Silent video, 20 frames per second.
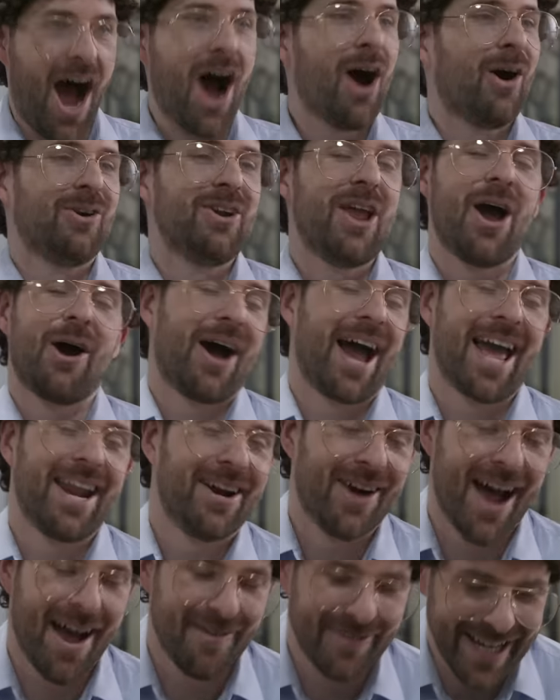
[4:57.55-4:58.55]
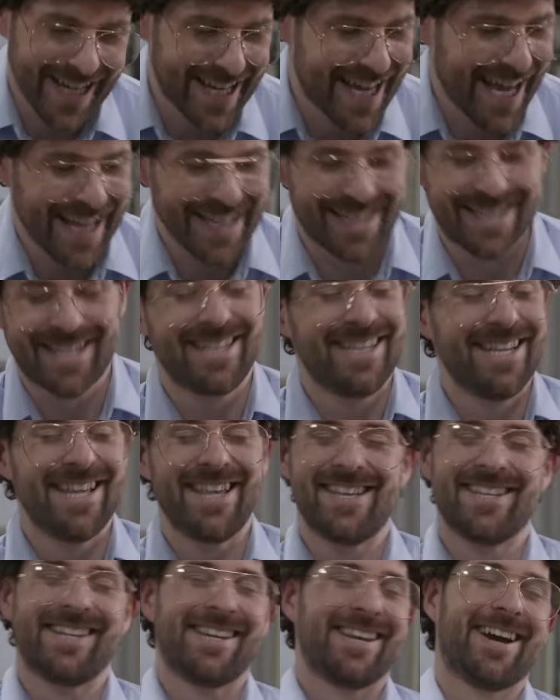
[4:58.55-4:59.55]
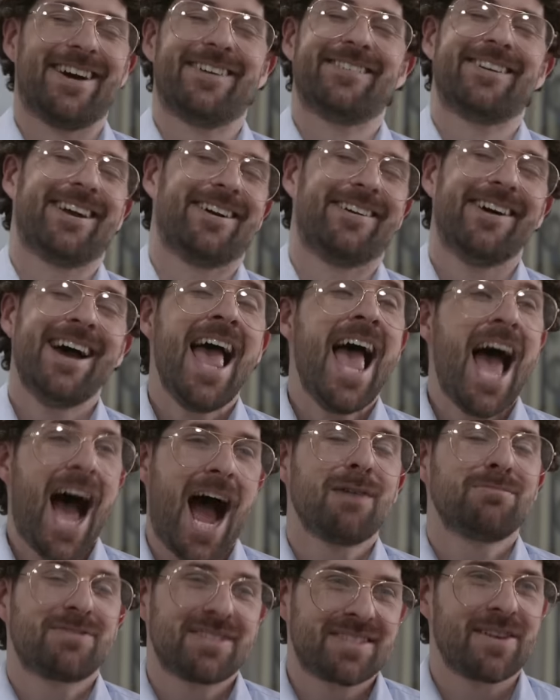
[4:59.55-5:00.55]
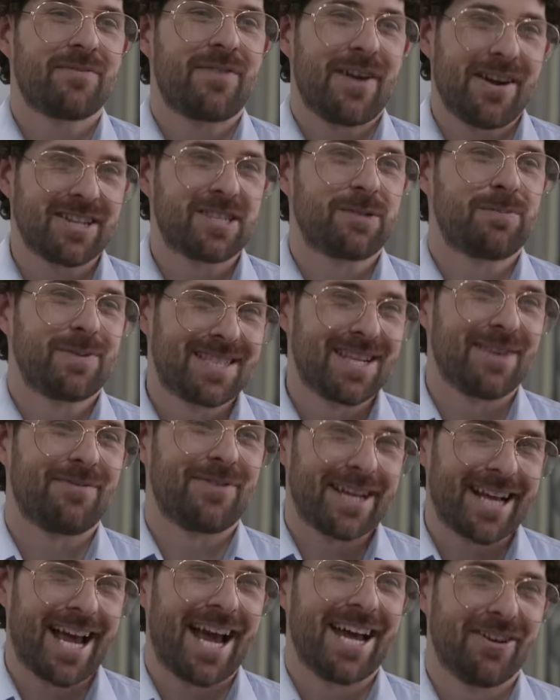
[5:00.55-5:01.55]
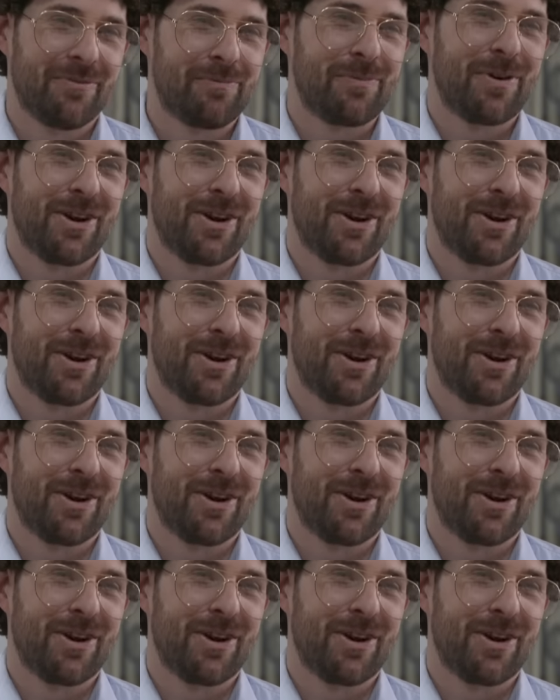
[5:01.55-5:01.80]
Oh, no, I don't have any kids. No. I'm just a very specific kind of